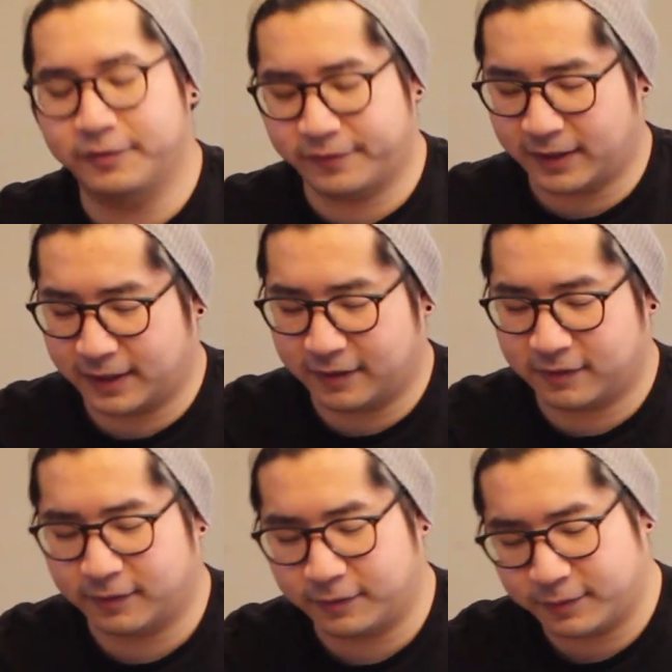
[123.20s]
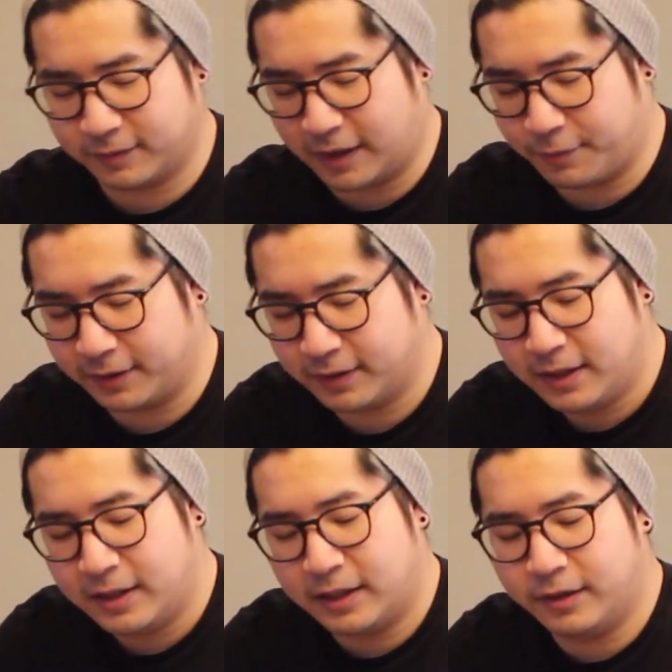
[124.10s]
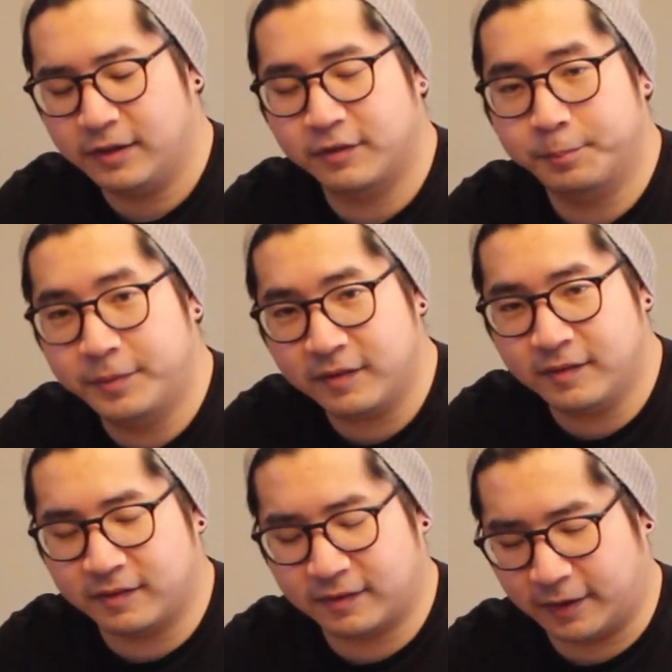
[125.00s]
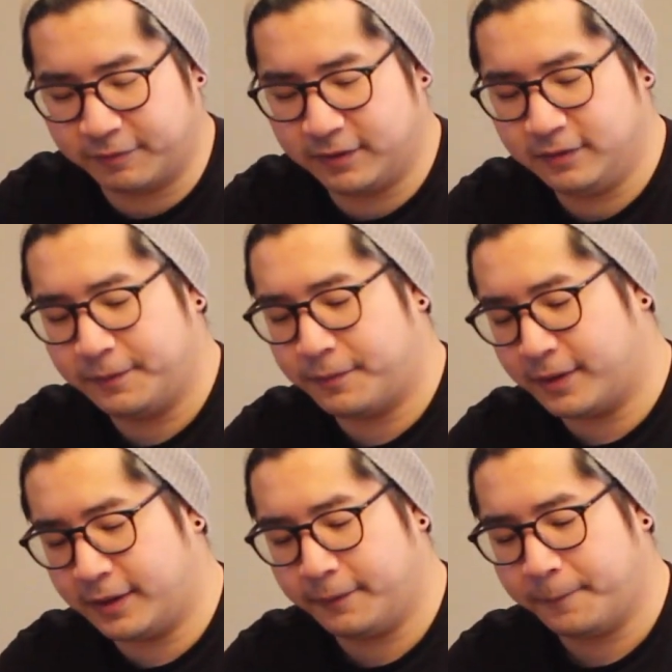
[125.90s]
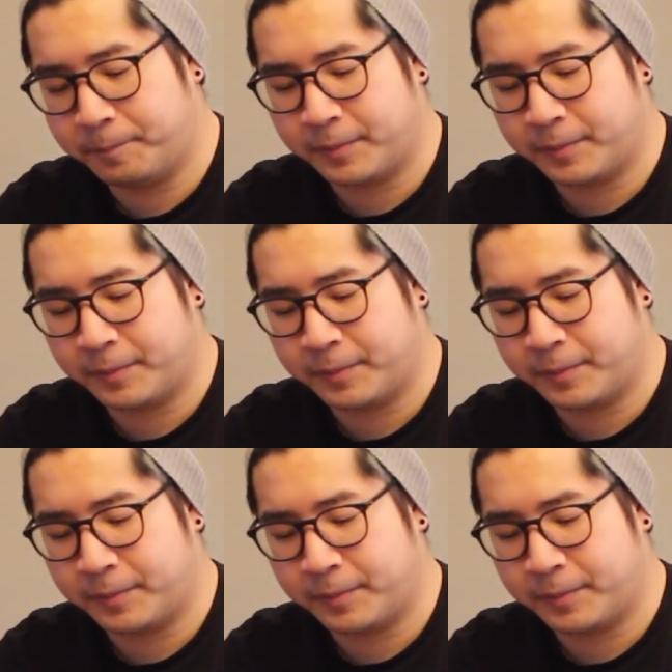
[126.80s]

defend against that one. Now he has a business 7, right?